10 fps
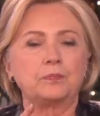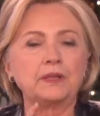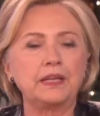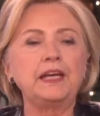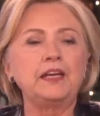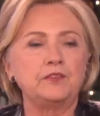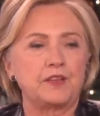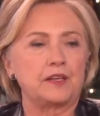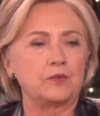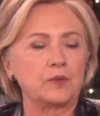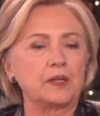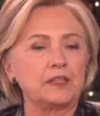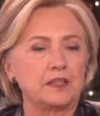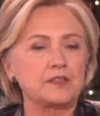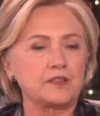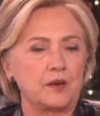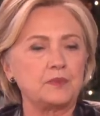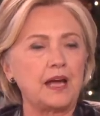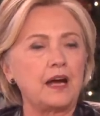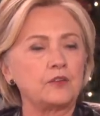believe that it really does
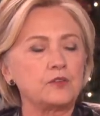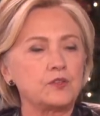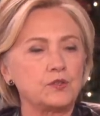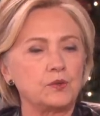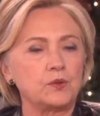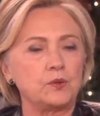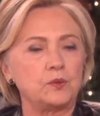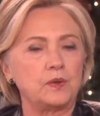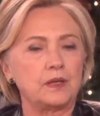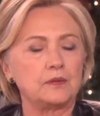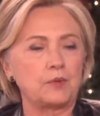come down to